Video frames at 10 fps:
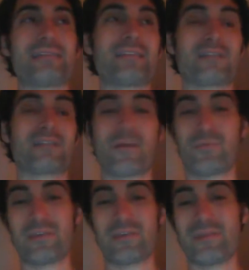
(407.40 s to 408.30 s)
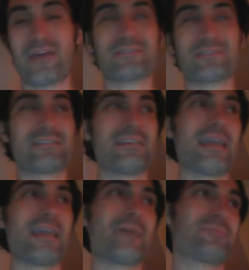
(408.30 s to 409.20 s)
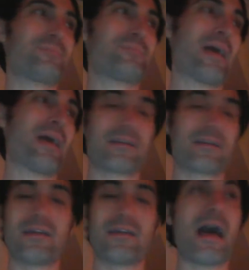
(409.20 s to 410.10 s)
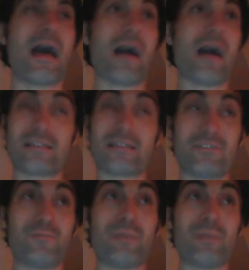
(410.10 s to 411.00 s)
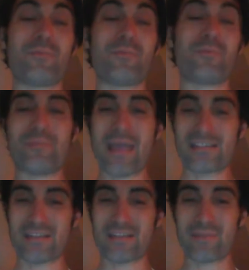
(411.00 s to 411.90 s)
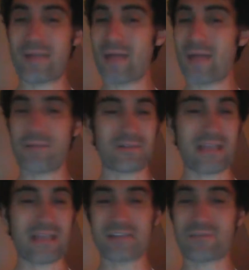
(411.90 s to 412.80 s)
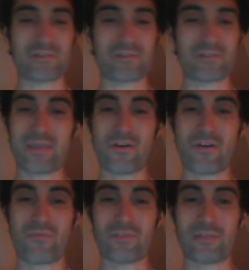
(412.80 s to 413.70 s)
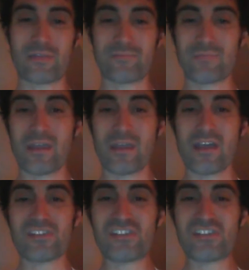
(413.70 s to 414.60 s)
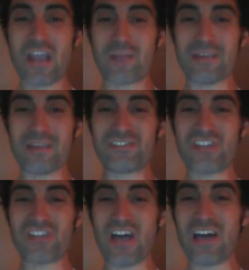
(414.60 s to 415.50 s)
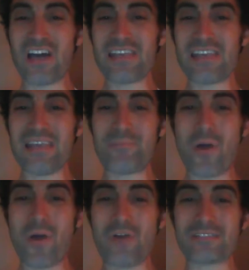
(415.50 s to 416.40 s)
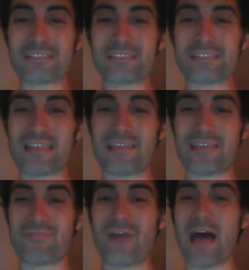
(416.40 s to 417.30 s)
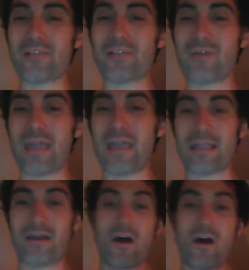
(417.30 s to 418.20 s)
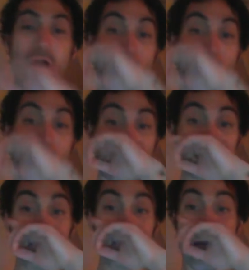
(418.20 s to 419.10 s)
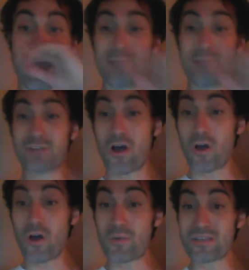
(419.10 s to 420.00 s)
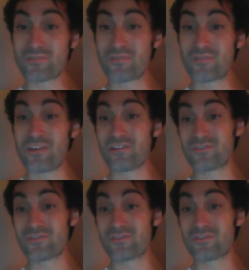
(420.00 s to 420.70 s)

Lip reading: couple emails and DMs back. I'll get to you people. Be patient. I'm going to catch up this week, hopefully. Jeremy John, he posts the following. Hard times always reveal